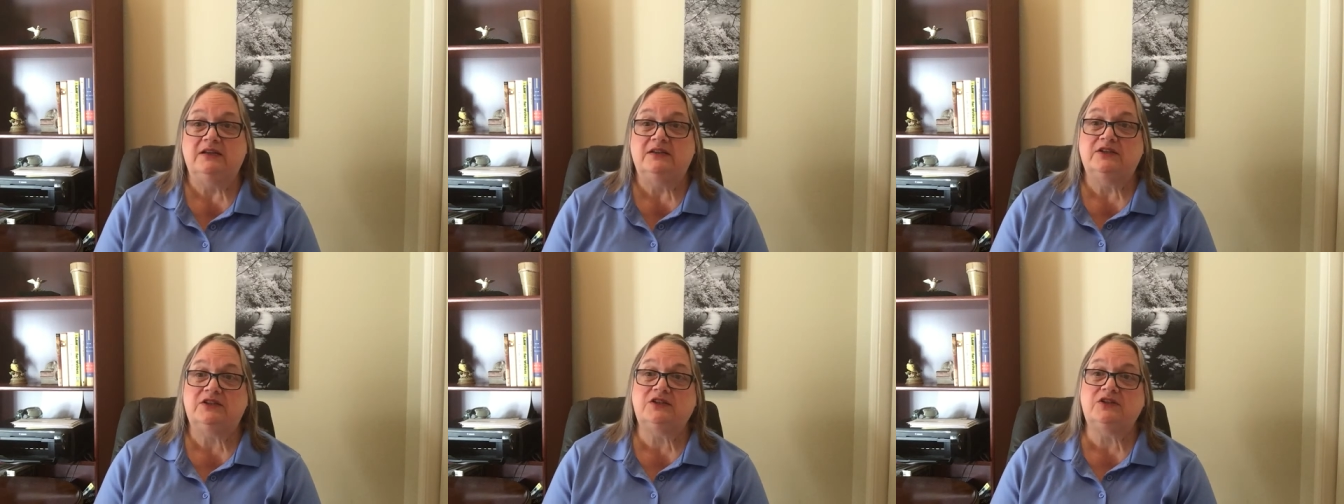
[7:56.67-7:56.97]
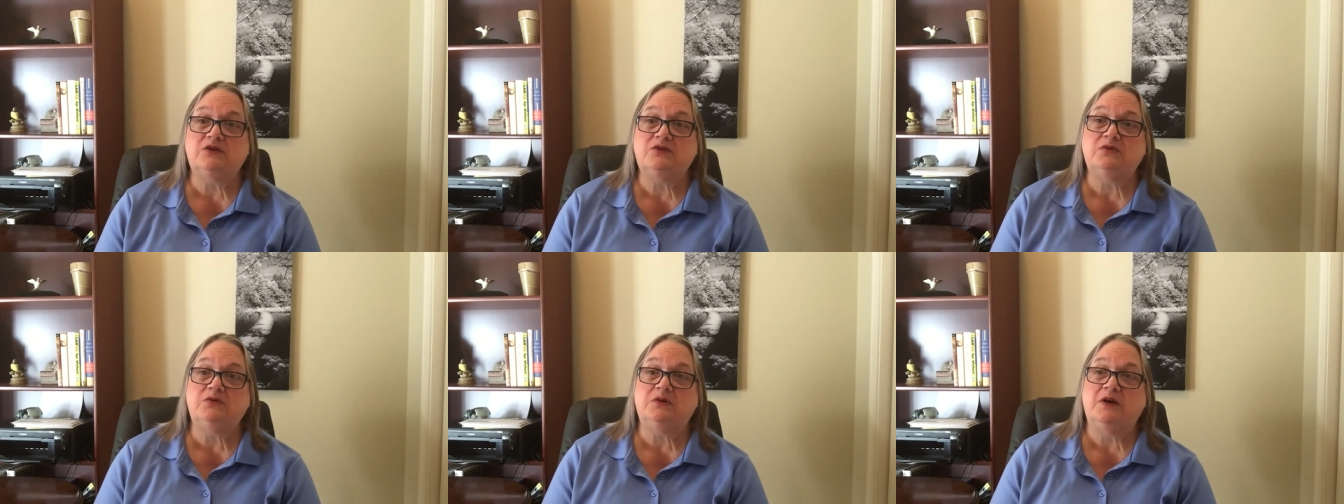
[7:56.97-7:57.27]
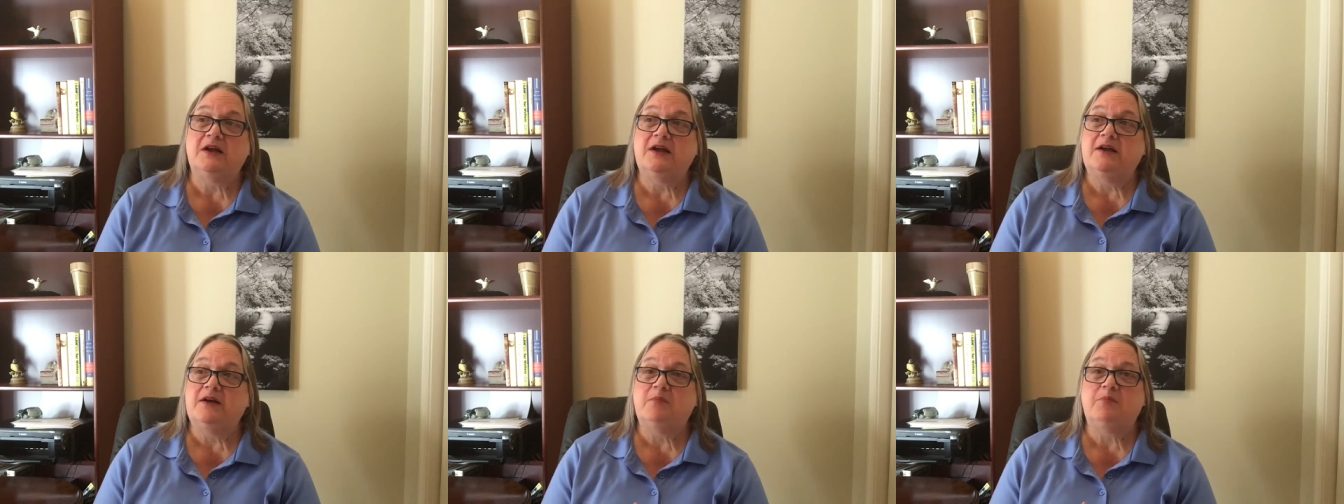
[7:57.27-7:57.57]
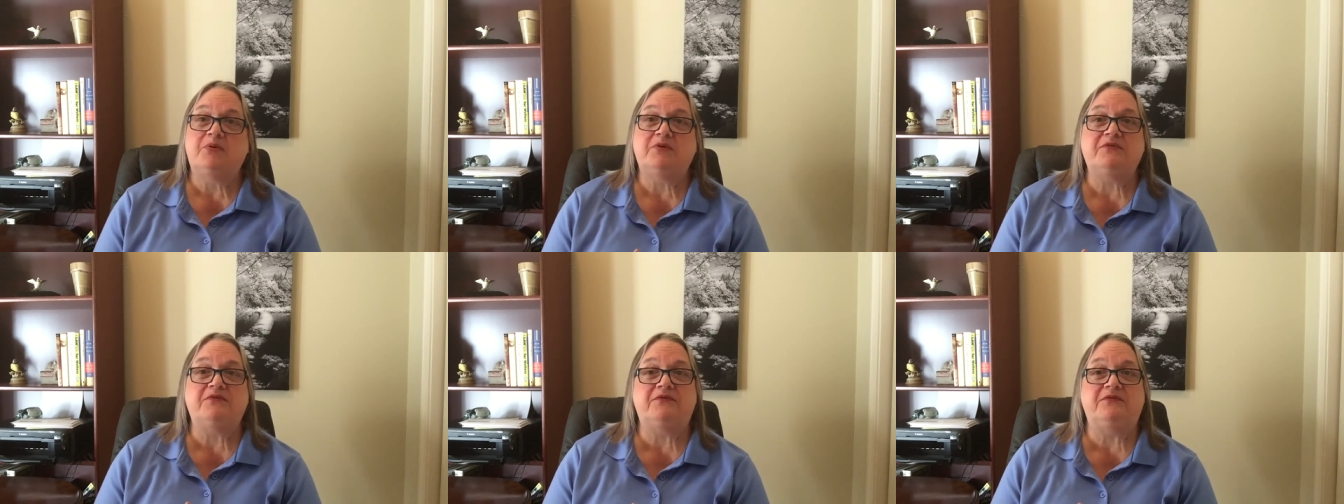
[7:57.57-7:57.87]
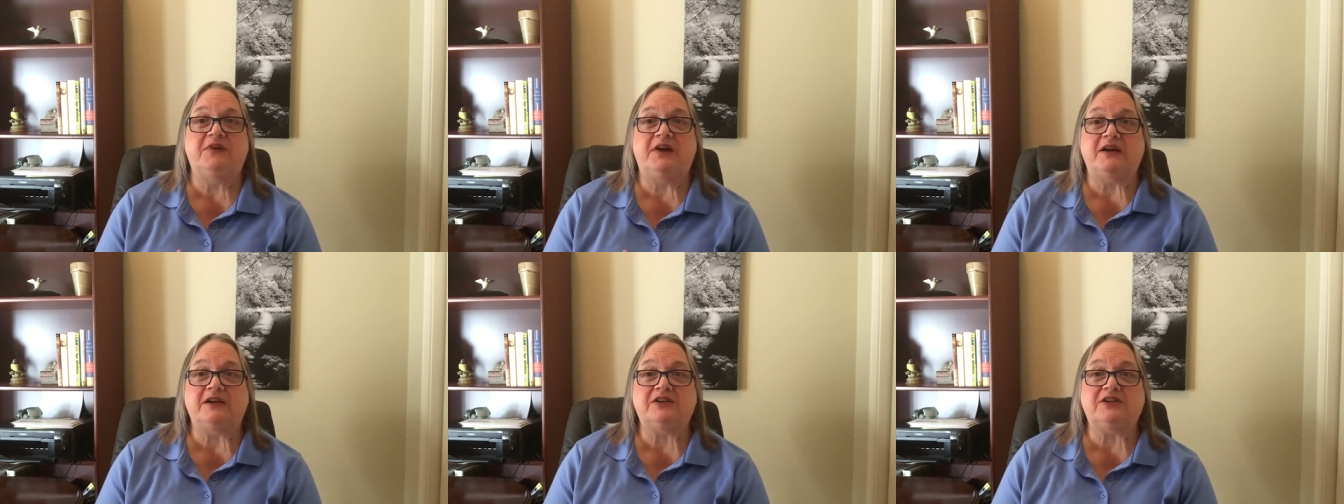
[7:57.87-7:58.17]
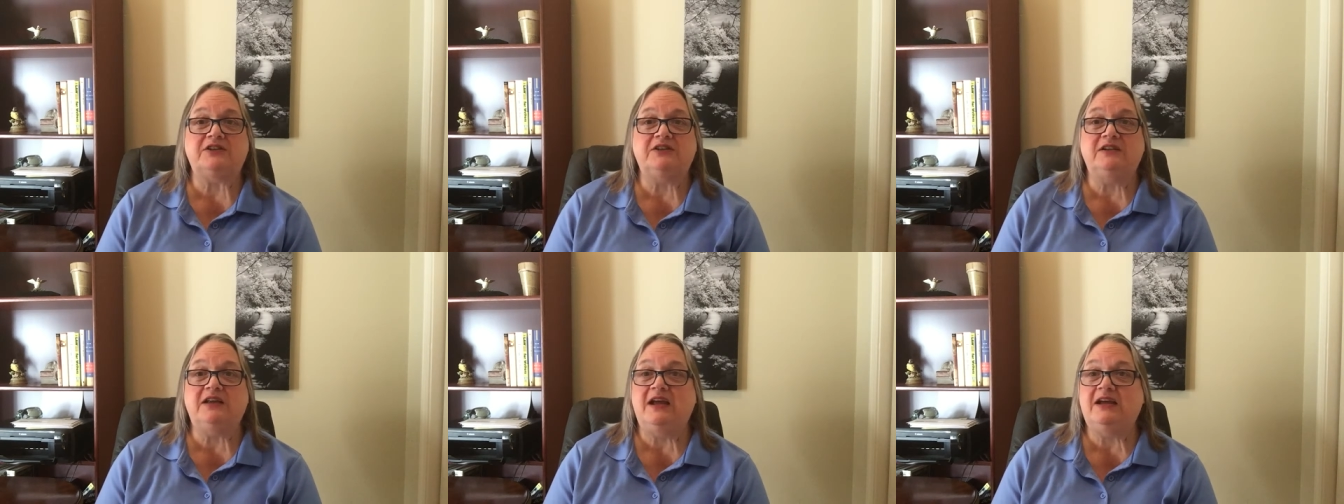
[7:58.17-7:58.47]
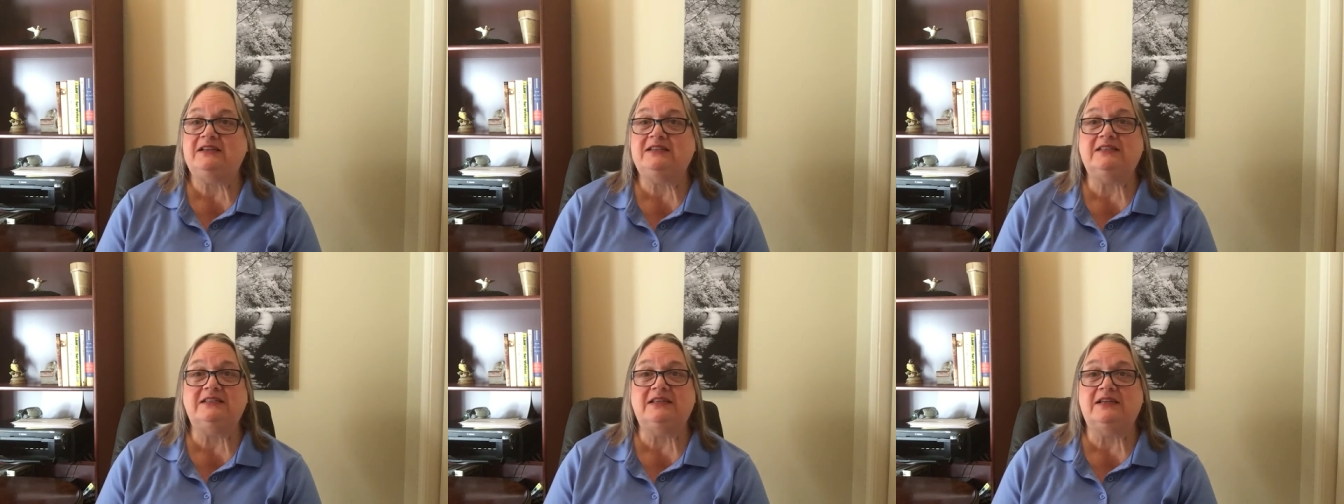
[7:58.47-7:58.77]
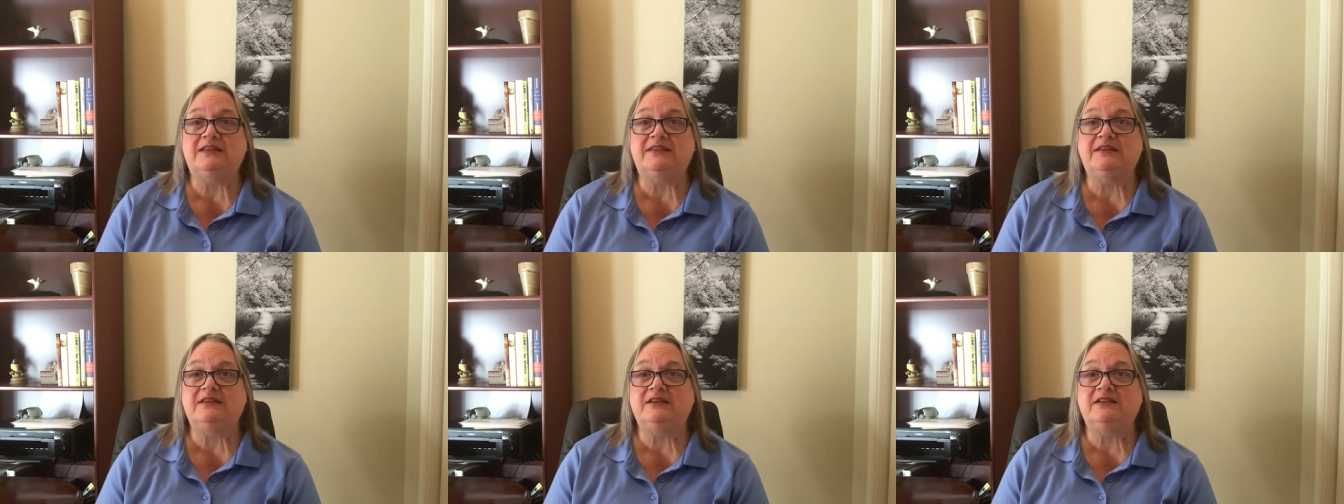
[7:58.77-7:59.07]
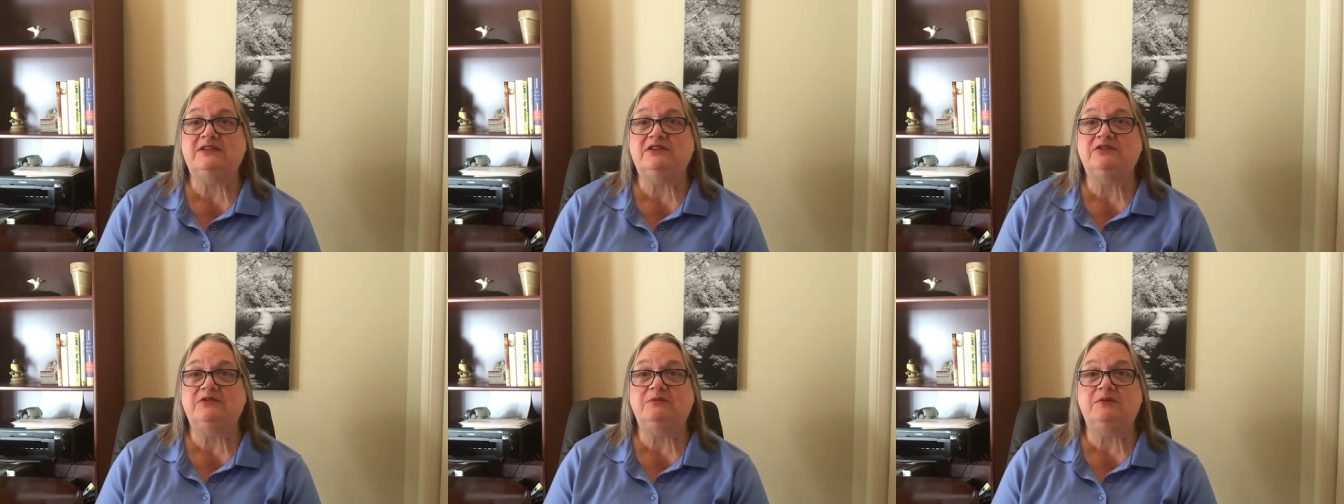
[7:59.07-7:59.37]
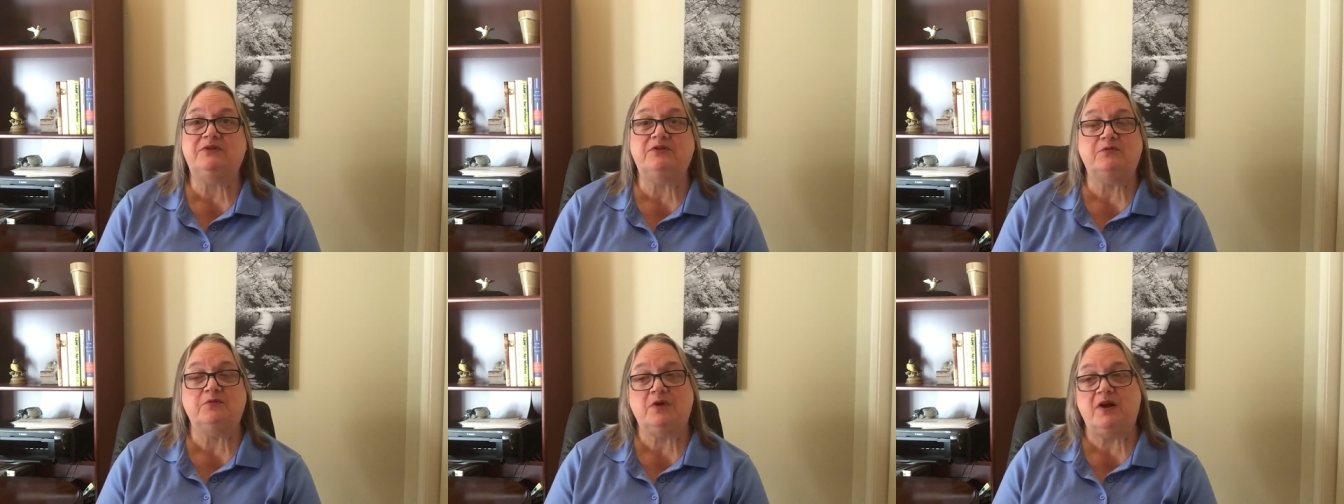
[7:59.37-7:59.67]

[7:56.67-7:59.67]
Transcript: So perfection has nothing to do with the